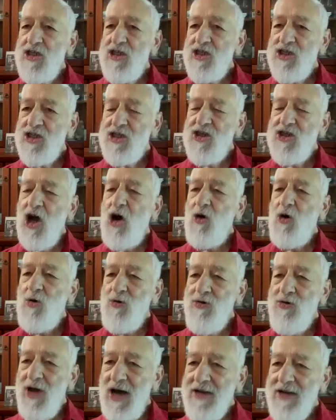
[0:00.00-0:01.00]

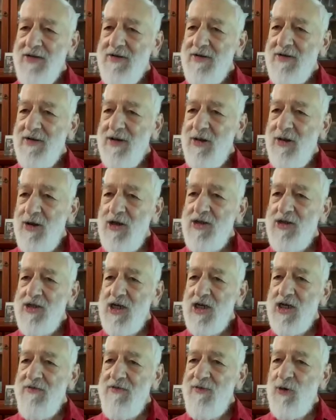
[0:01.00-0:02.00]
stone at
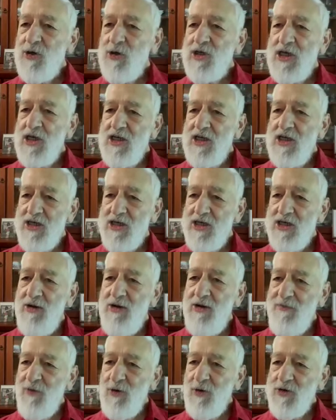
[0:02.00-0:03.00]
13, 14 stone at
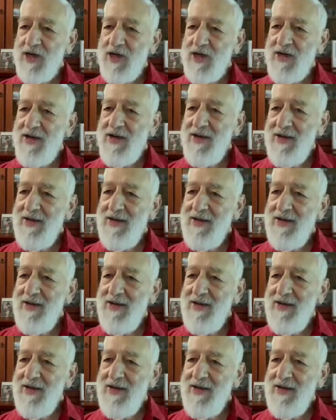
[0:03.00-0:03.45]
14,